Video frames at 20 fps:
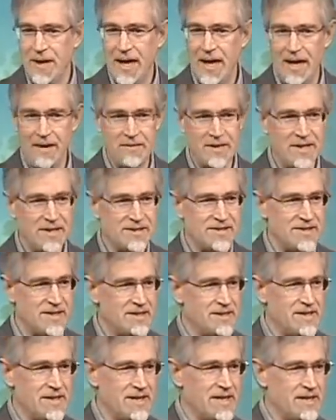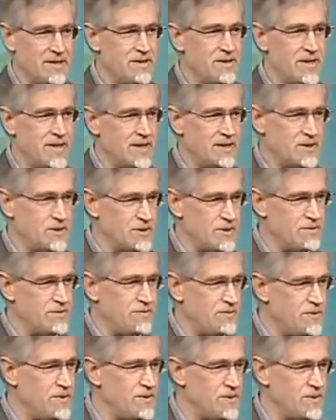And they said, "Can you get good
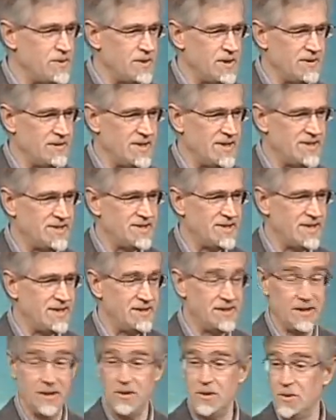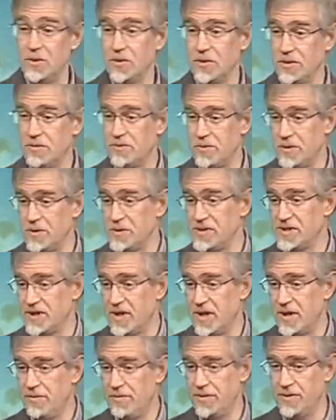food?" And they said, "No, the food's
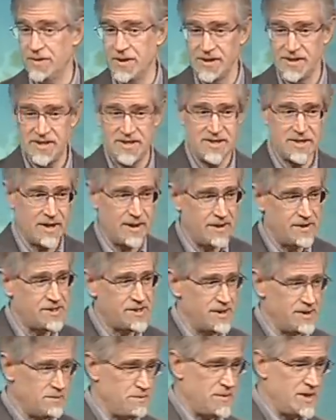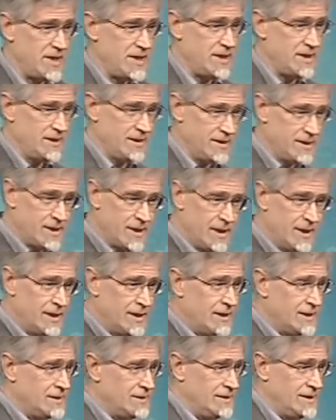awful. It's starch and meat
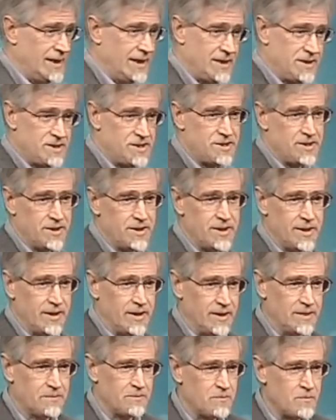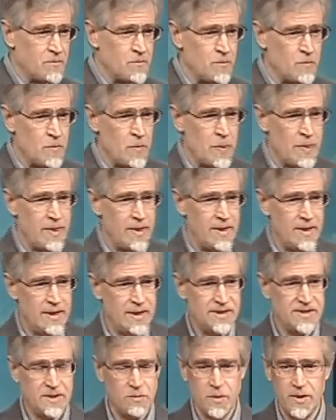and sugar."
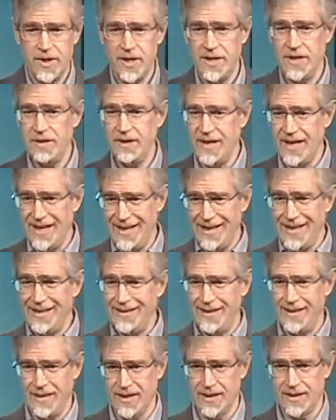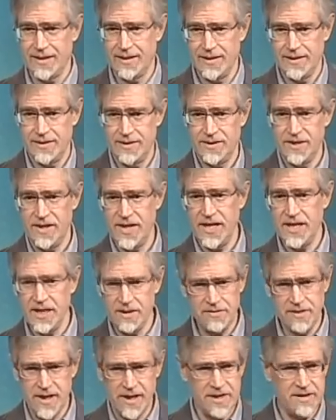I said, "Well, can you get anything? Do they
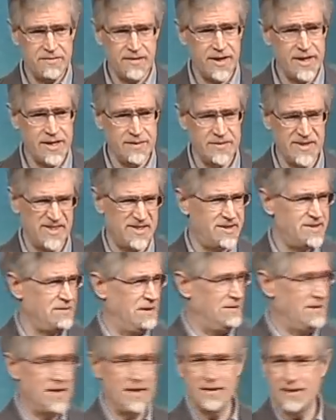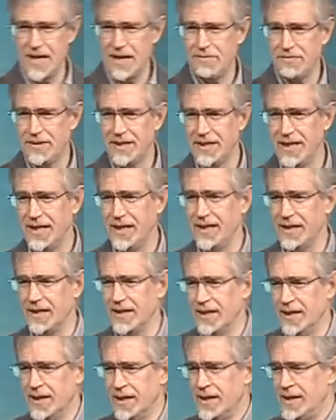give you any vitamins?" And they laughed again.